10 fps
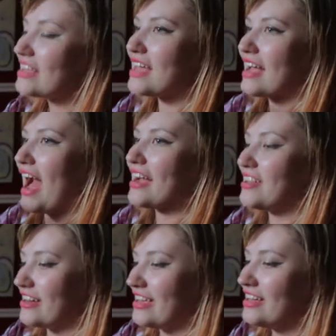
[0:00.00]
He's like, I
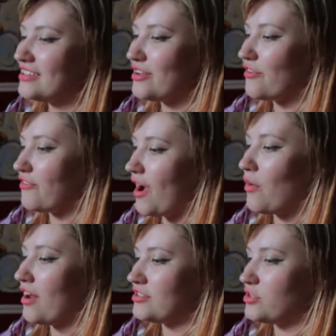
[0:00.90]
can kill you if I
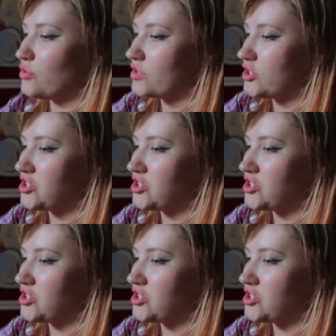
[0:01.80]
wanted to.